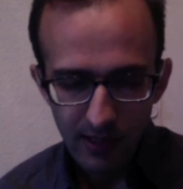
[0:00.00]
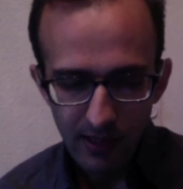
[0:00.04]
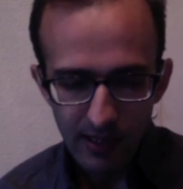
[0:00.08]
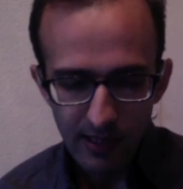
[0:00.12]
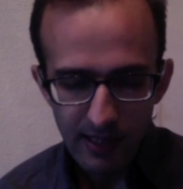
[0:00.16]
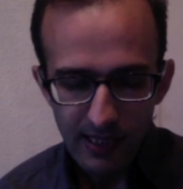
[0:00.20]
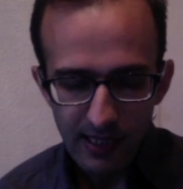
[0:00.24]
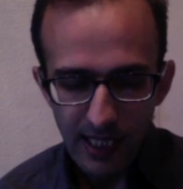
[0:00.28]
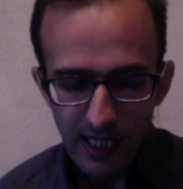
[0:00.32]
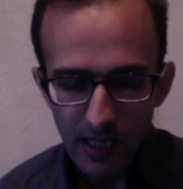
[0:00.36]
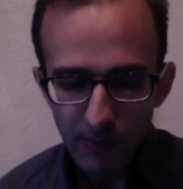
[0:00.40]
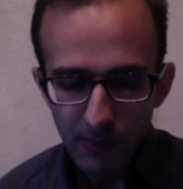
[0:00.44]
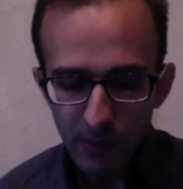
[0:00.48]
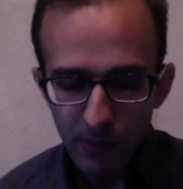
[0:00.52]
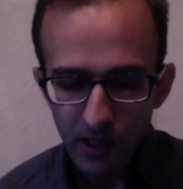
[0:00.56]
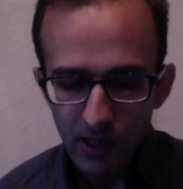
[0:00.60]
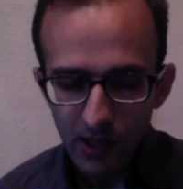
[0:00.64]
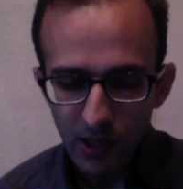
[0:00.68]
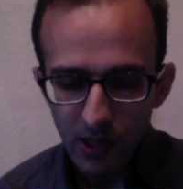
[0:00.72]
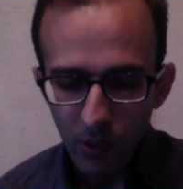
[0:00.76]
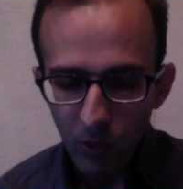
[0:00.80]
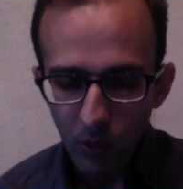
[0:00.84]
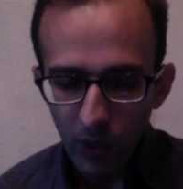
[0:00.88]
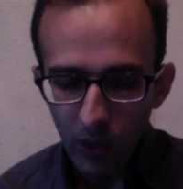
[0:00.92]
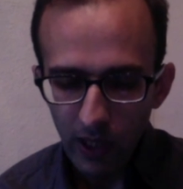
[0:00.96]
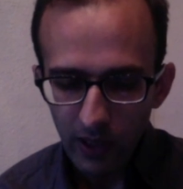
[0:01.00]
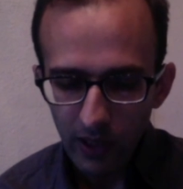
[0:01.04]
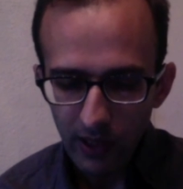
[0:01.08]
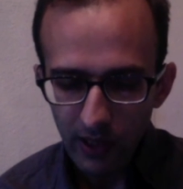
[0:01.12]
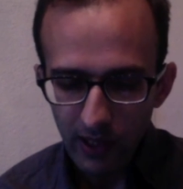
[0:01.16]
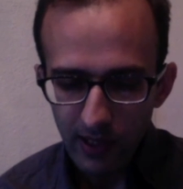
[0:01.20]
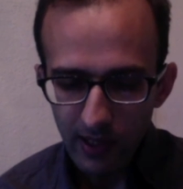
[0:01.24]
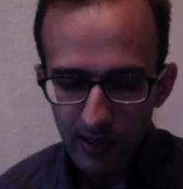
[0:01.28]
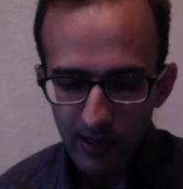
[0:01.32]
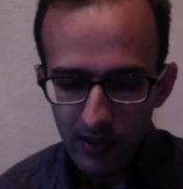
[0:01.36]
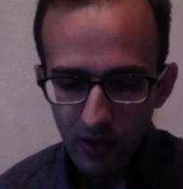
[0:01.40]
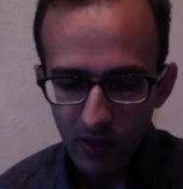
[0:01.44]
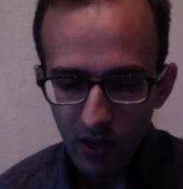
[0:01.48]
sapient
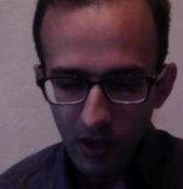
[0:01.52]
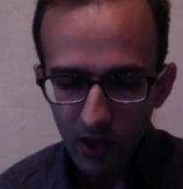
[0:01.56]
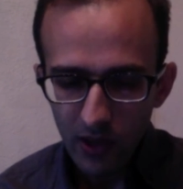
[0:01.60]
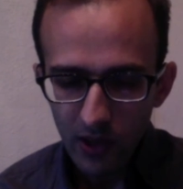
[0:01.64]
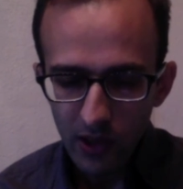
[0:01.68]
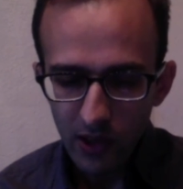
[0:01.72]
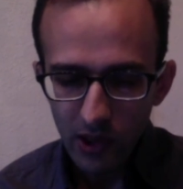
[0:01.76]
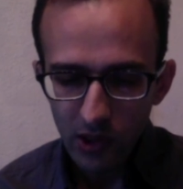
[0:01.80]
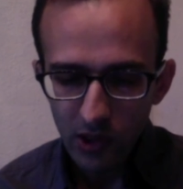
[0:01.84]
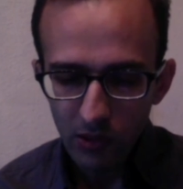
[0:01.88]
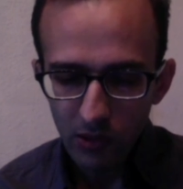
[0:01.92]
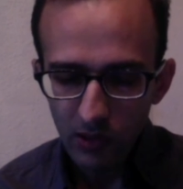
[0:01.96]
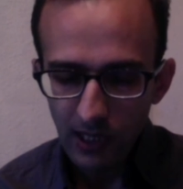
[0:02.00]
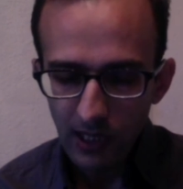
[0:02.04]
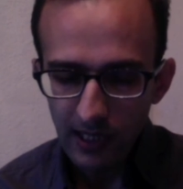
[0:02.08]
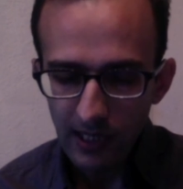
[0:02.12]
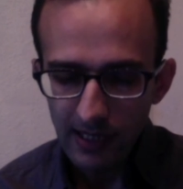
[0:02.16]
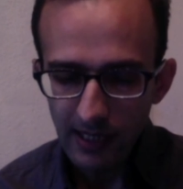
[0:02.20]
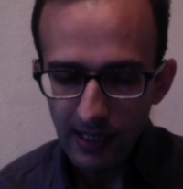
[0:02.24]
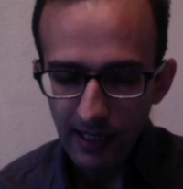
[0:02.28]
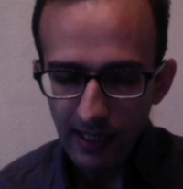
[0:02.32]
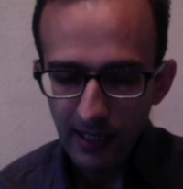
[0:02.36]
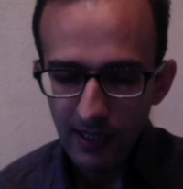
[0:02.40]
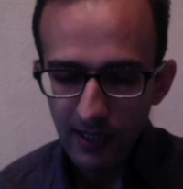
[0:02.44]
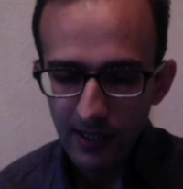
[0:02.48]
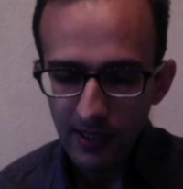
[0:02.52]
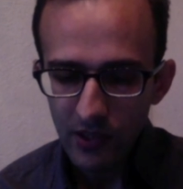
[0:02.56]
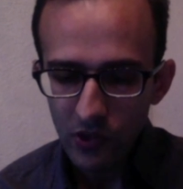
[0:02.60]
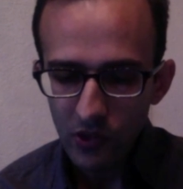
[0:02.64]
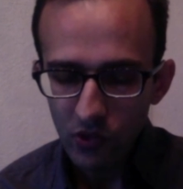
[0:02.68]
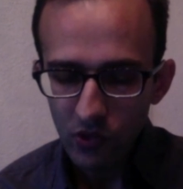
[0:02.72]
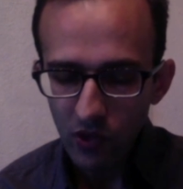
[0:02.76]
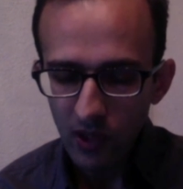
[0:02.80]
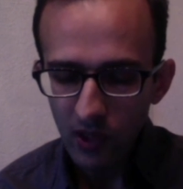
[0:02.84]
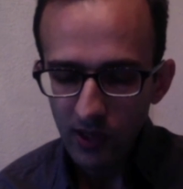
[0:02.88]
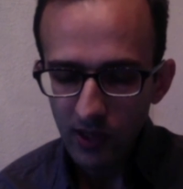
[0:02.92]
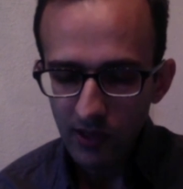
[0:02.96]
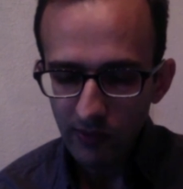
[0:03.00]
awareness articulates a
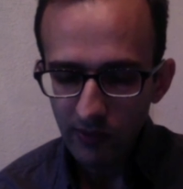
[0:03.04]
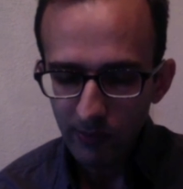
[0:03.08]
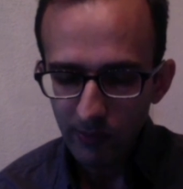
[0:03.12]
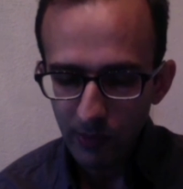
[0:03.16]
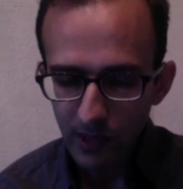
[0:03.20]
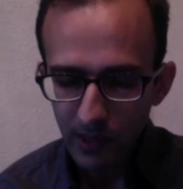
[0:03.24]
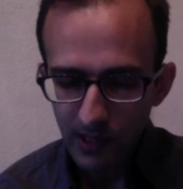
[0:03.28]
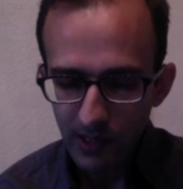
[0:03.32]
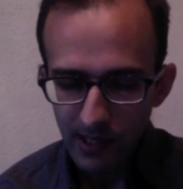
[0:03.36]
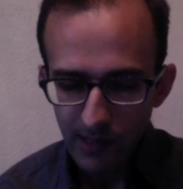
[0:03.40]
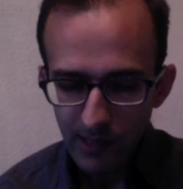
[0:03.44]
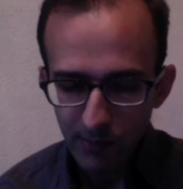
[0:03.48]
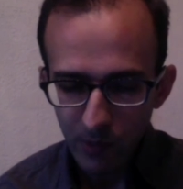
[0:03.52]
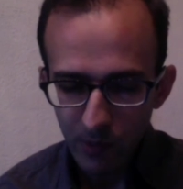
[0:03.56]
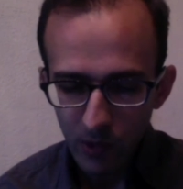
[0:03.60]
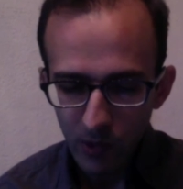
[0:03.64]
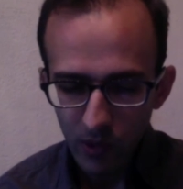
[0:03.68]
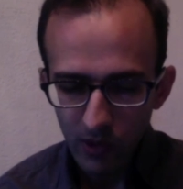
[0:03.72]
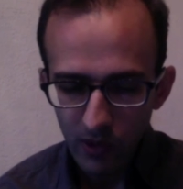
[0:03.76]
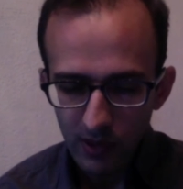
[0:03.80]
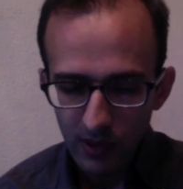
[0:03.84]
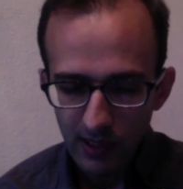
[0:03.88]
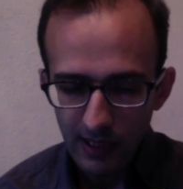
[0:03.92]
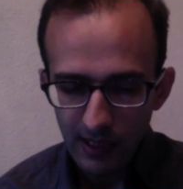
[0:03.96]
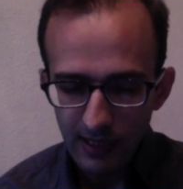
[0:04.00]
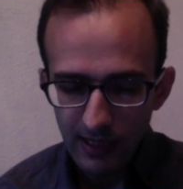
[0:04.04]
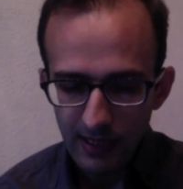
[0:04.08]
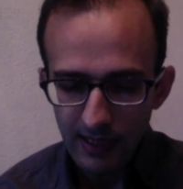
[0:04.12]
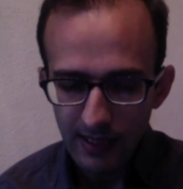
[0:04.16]
constructive principle that